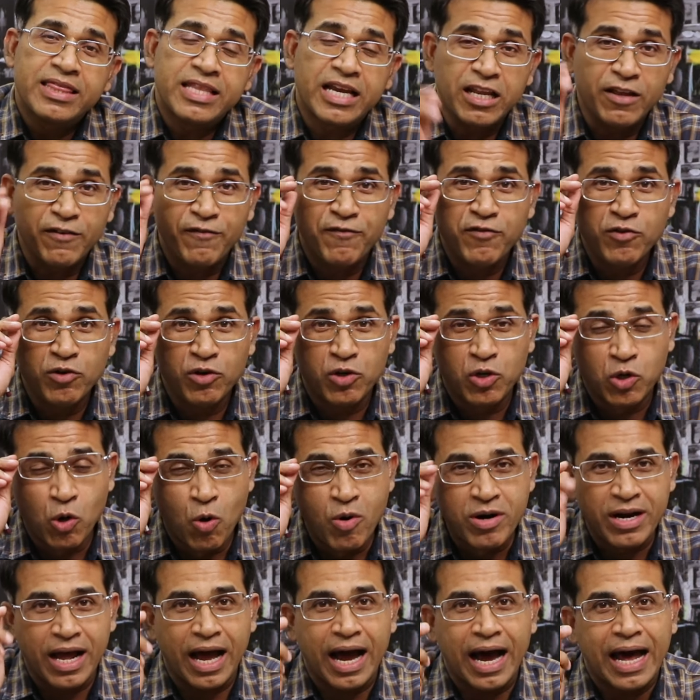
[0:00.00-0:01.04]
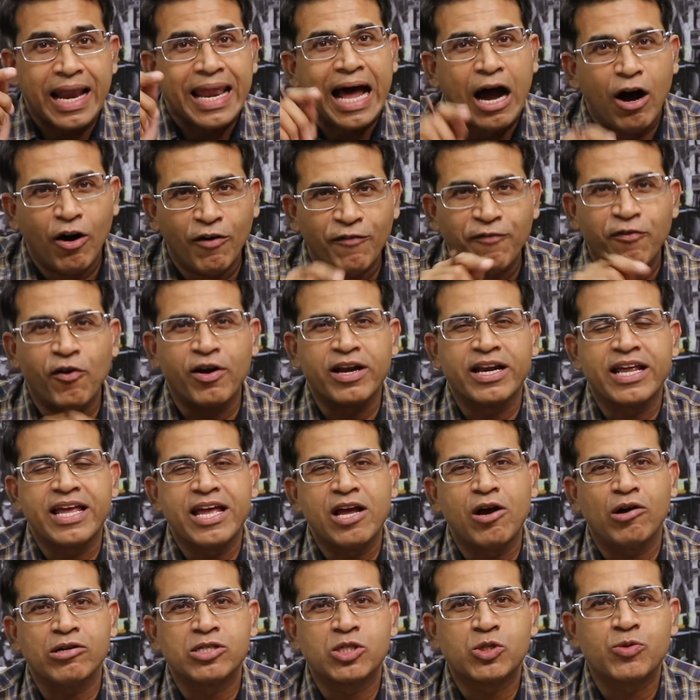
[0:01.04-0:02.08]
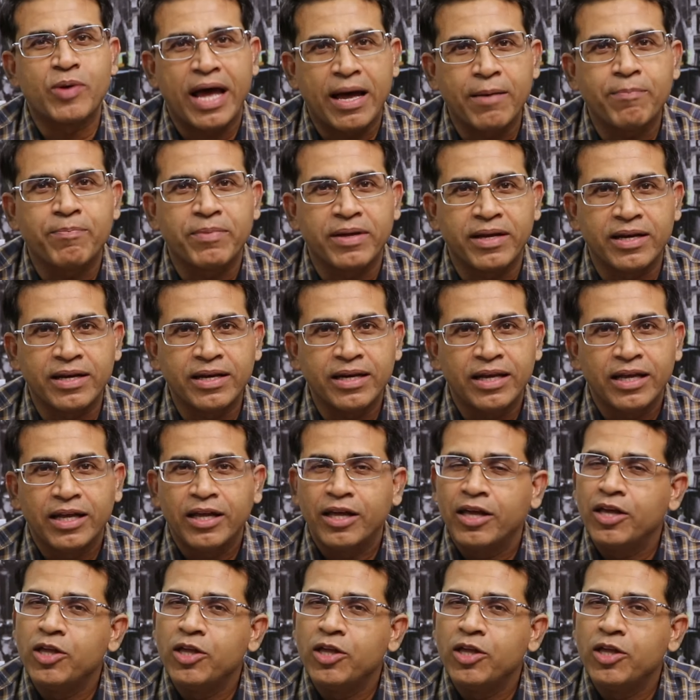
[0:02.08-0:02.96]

that if you don't allow for chaos to happen,